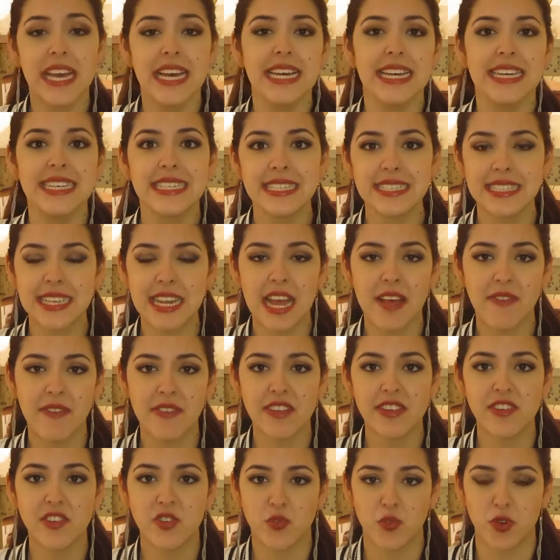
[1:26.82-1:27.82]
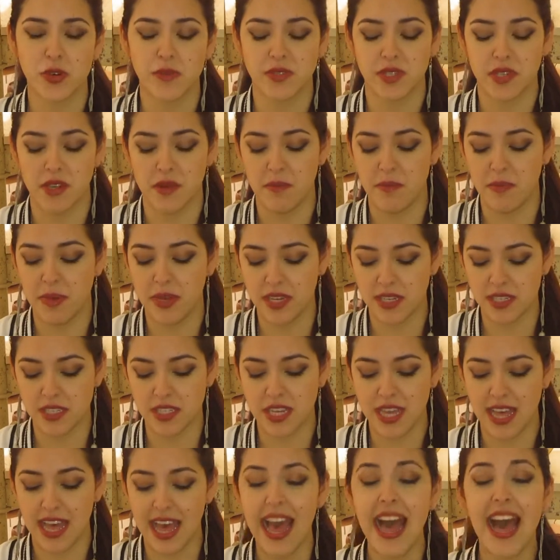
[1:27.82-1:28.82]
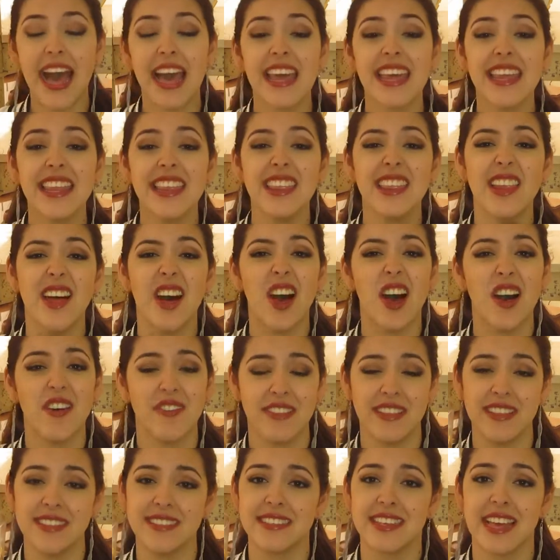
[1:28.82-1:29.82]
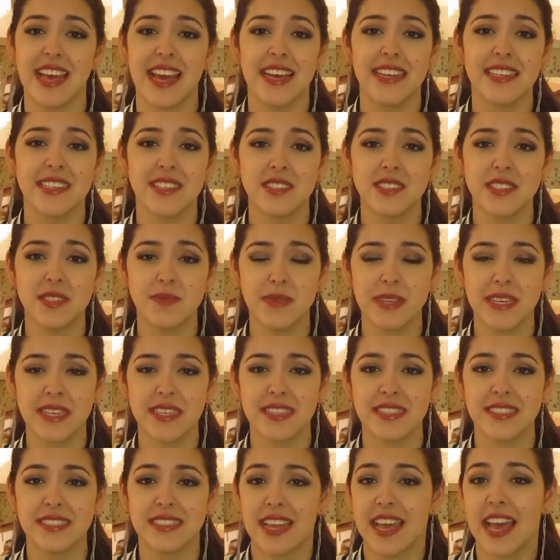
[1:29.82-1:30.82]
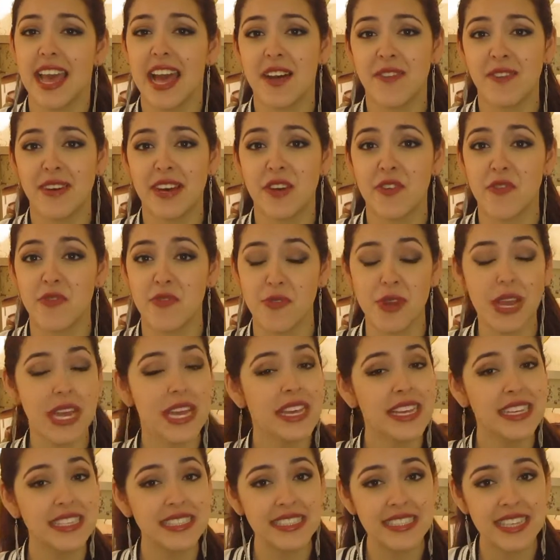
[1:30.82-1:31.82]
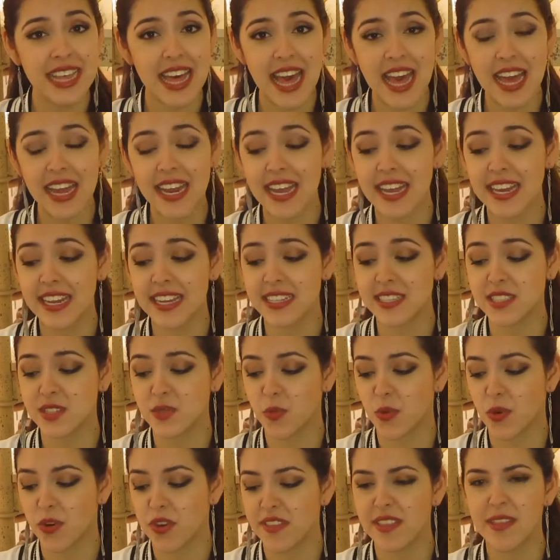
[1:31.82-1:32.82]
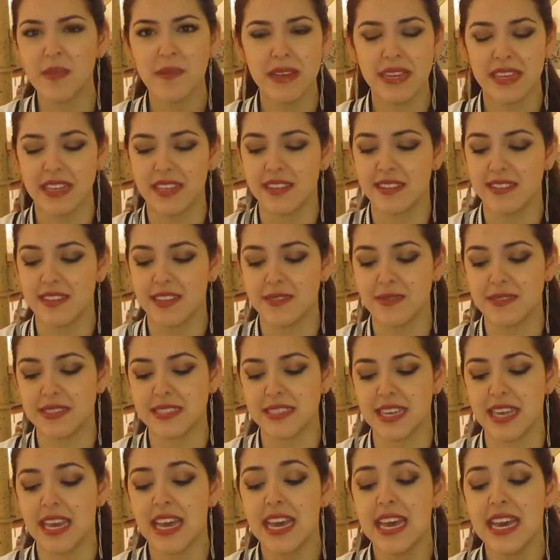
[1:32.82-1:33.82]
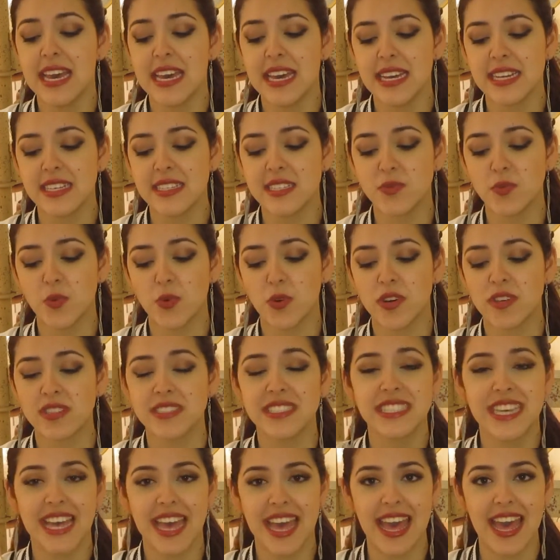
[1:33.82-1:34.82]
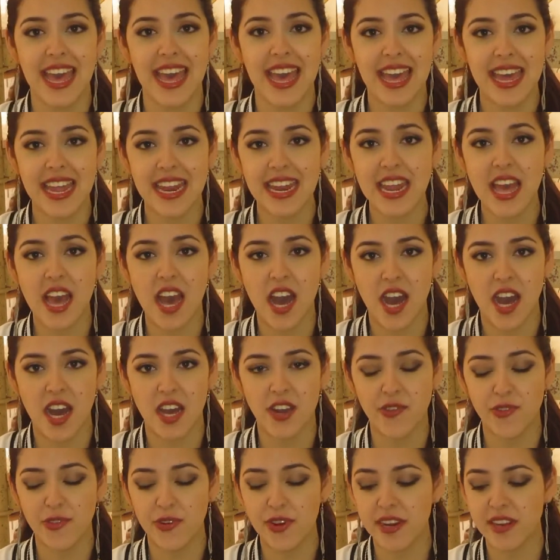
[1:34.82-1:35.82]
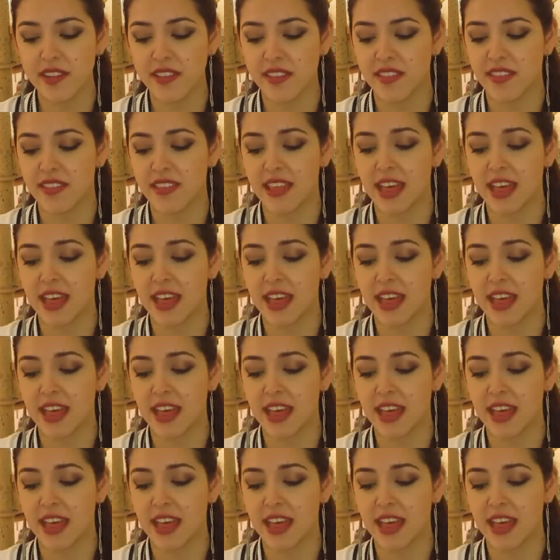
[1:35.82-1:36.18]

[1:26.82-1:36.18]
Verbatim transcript: It doesn't have a description, but I love these candles because they have a ring inside, and it's worth, let me, let me see, it's worth ten, a hundred,